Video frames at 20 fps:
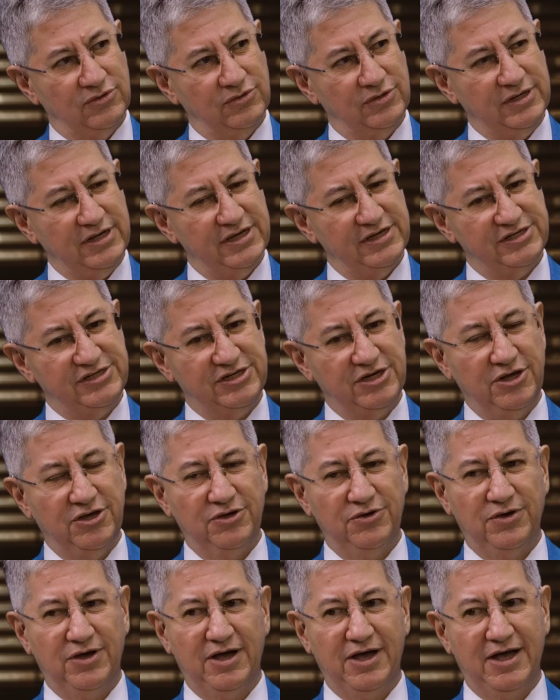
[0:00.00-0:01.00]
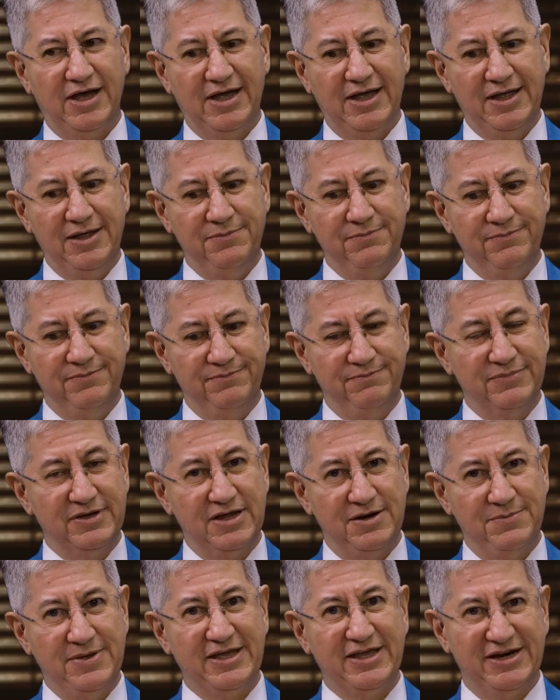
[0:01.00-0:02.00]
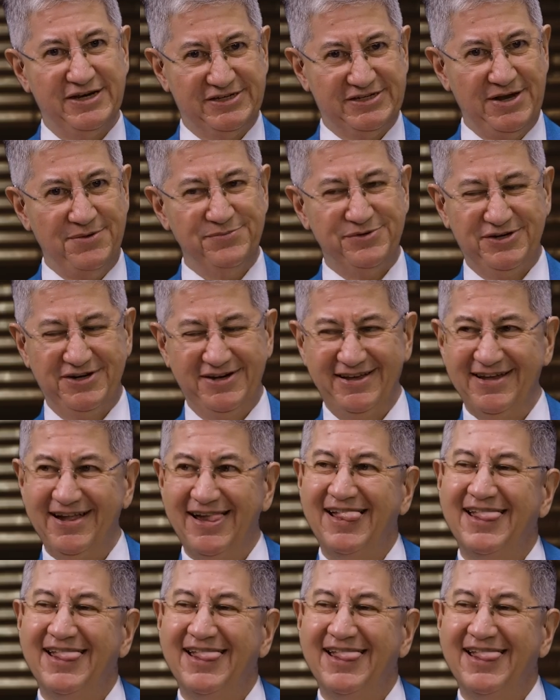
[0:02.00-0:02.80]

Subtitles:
Okay, so I'm going to make an assumption here.